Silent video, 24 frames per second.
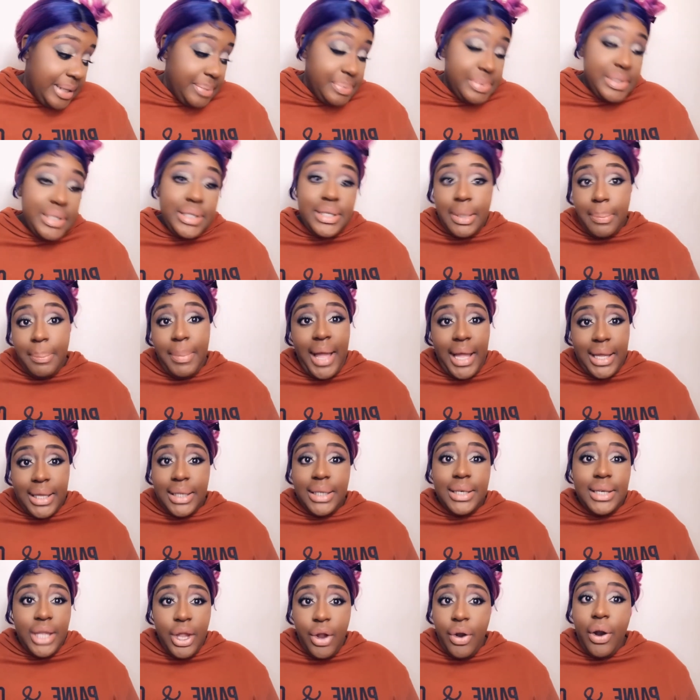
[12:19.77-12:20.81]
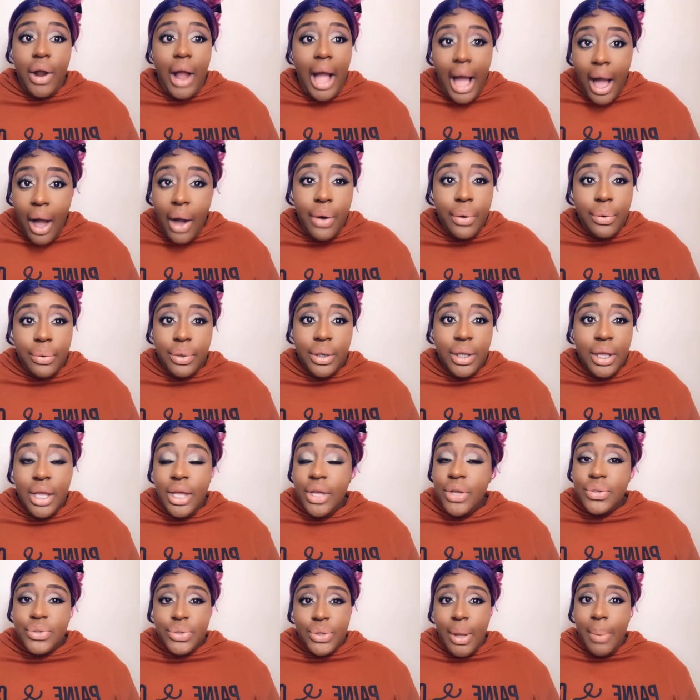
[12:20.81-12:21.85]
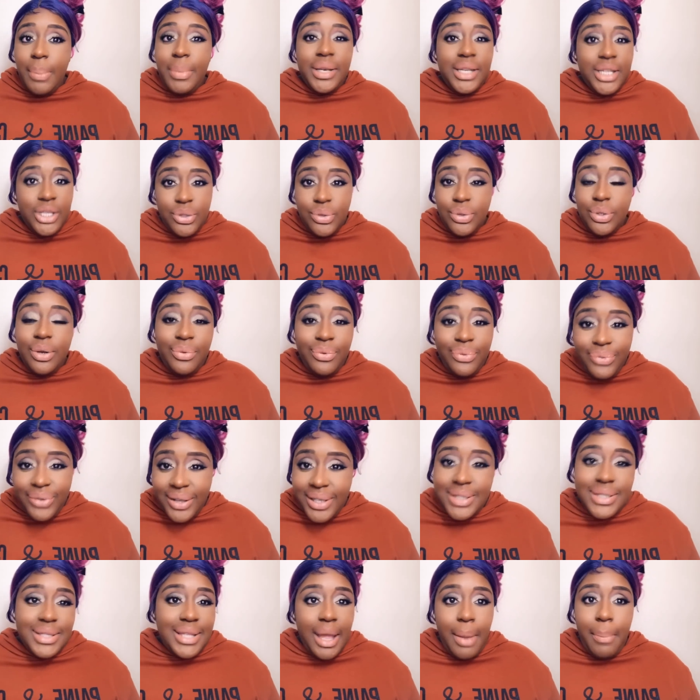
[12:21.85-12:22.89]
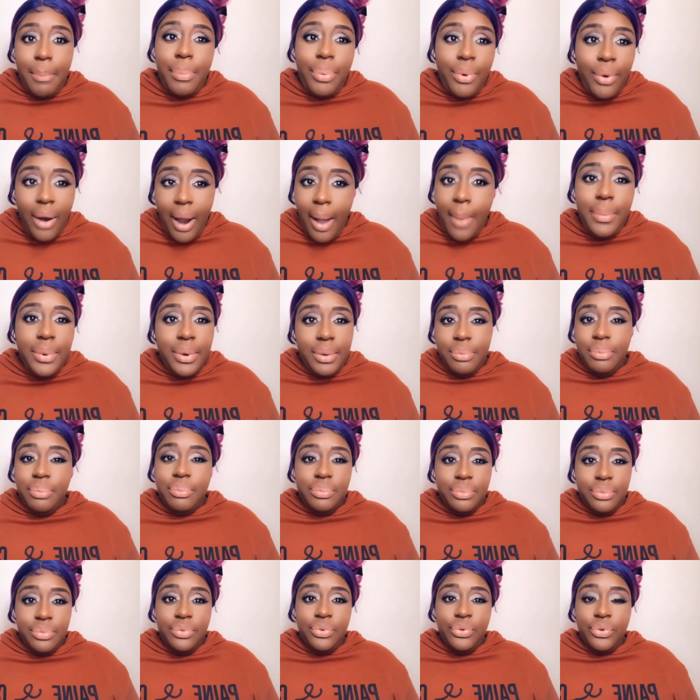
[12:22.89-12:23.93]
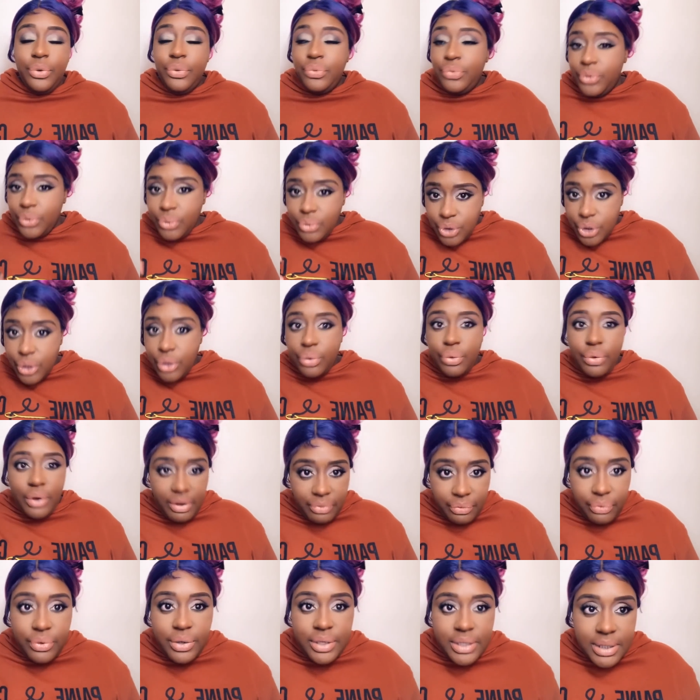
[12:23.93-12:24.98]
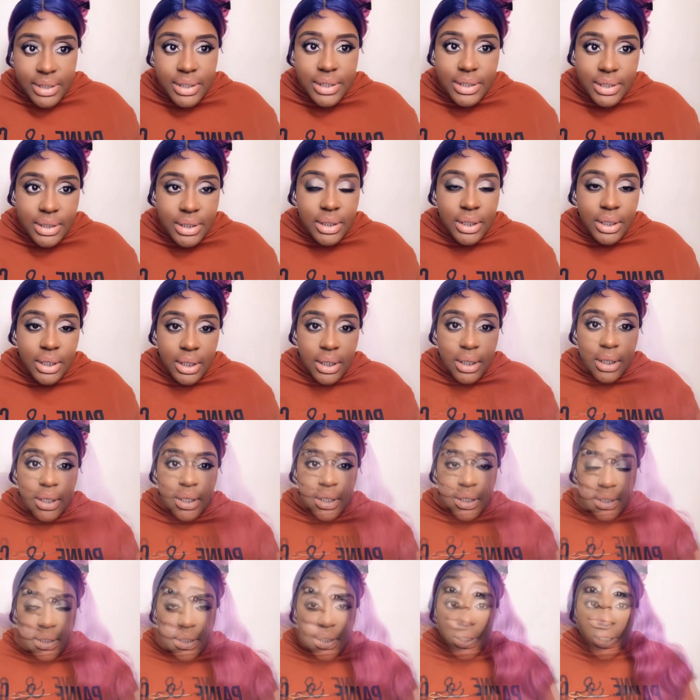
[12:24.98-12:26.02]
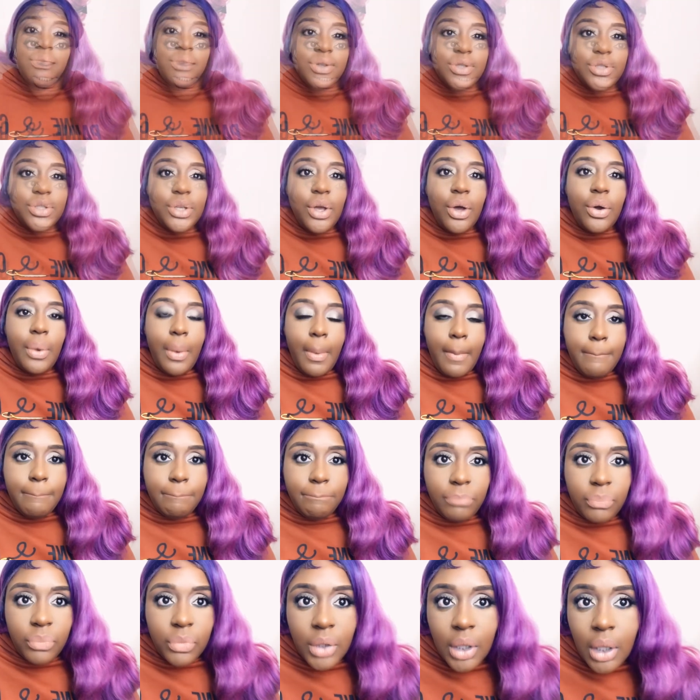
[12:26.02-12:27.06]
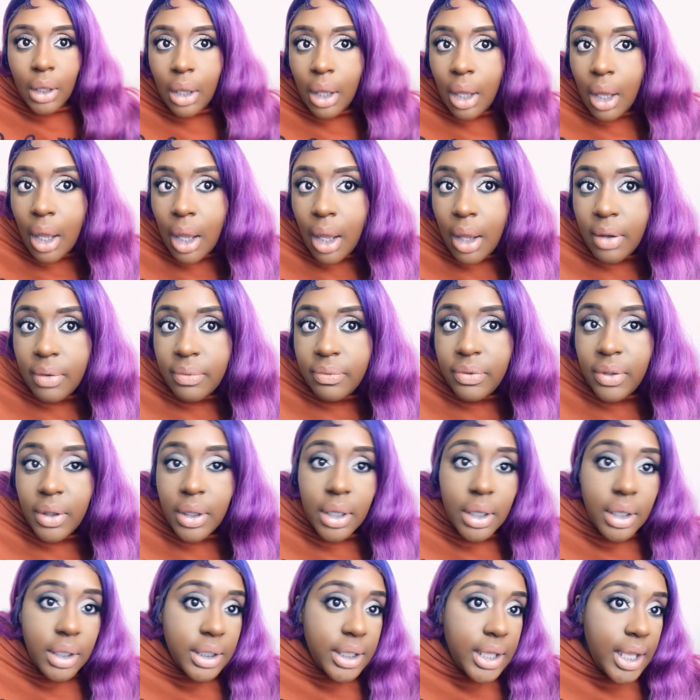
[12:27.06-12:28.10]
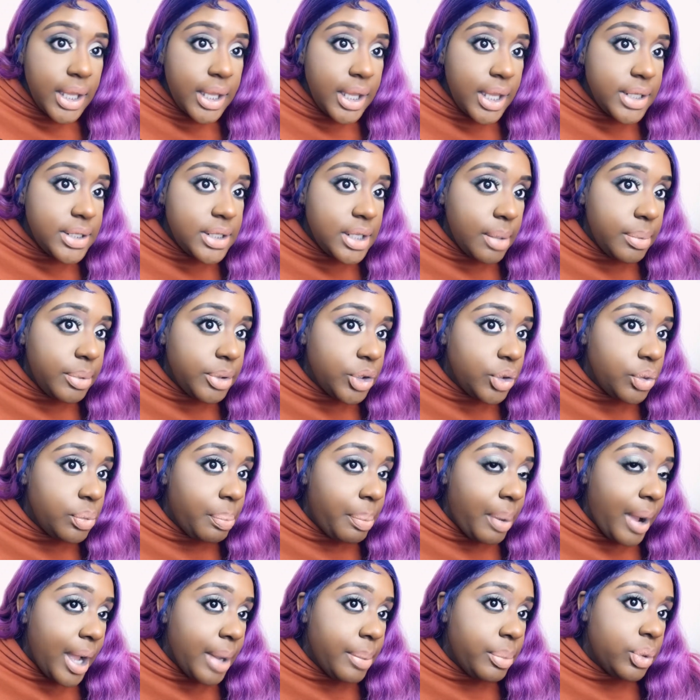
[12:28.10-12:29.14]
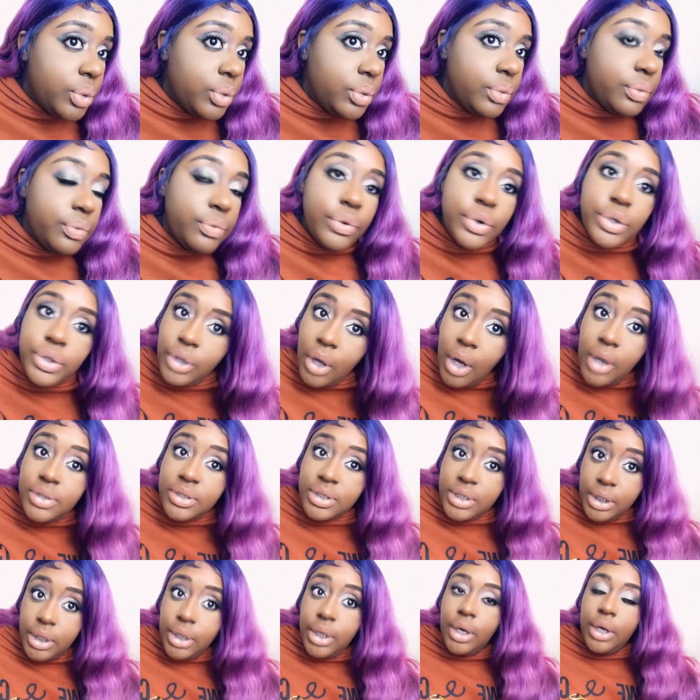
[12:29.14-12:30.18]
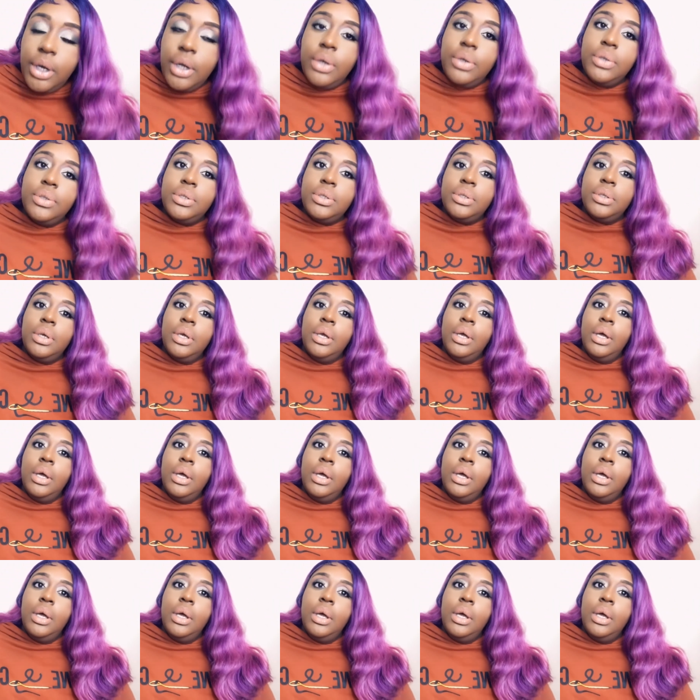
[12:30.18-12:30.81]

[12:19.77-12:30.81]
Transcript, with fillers: lipstick back in there or out. So I'm gonna need you to fix that problem for future reference. The end result of the KKW Bible for dark skinned girls.